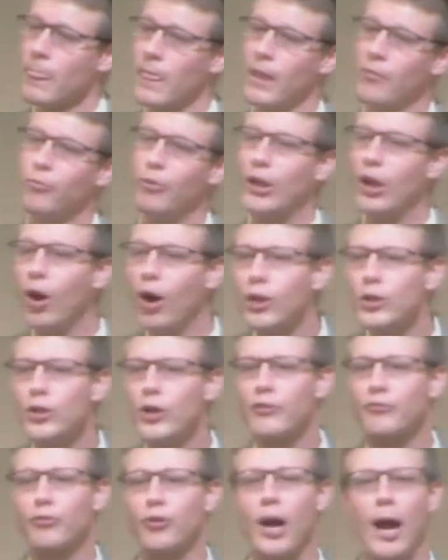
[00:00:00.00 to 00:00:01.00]
we all
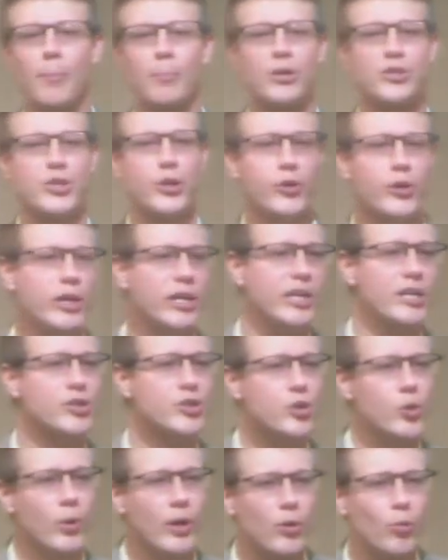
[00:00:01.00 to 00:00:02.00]
look for opportunities
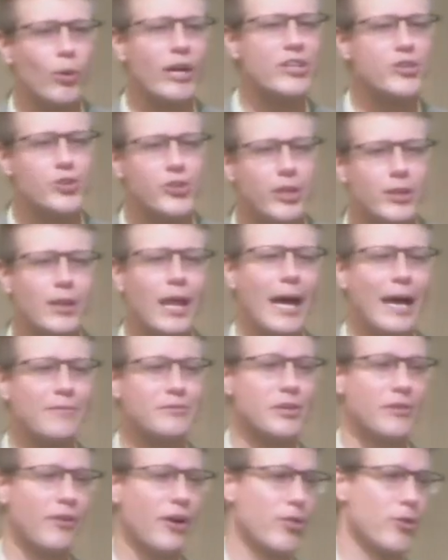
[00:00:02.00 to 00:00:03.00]
to enrich the lives
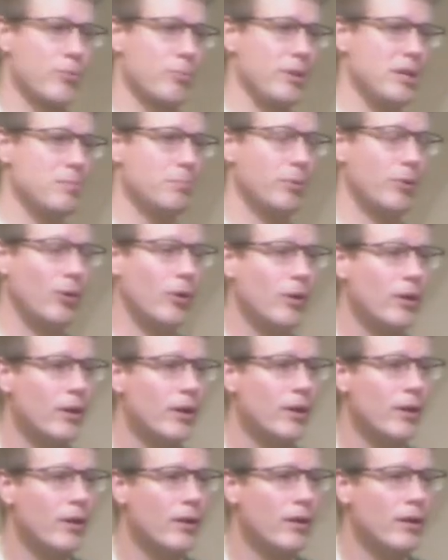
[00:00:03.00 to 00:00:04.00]
of other people,
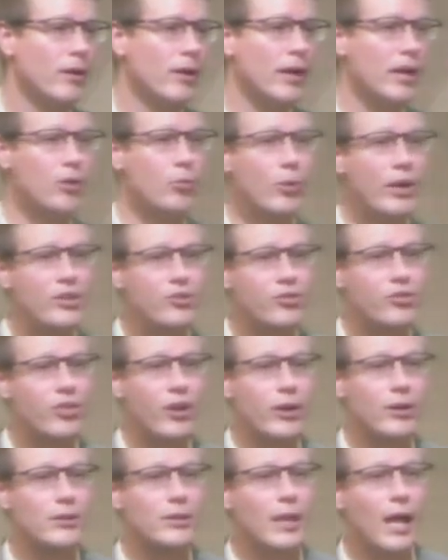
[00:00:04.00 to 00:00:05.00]
enrich
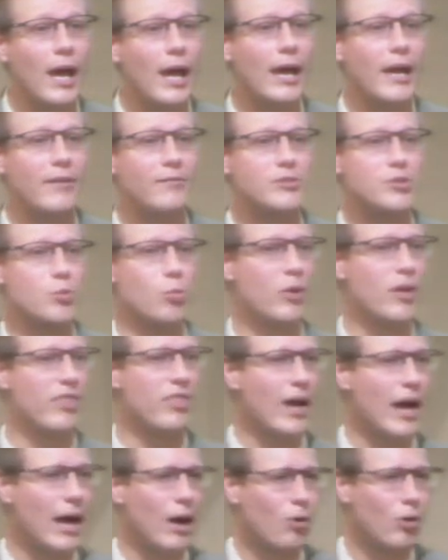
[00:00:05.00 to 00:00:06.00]
their lives with
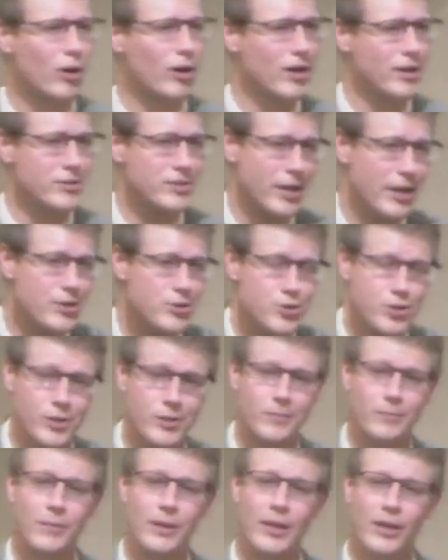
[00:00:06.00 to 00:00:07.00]
our attention,
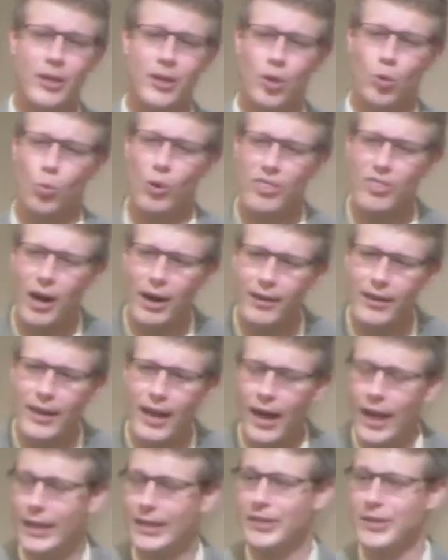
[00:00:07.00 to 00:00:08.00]
with our
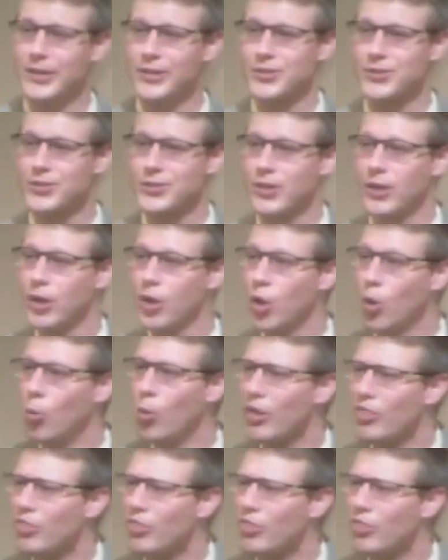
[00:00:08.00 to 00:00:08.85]
kindness, with the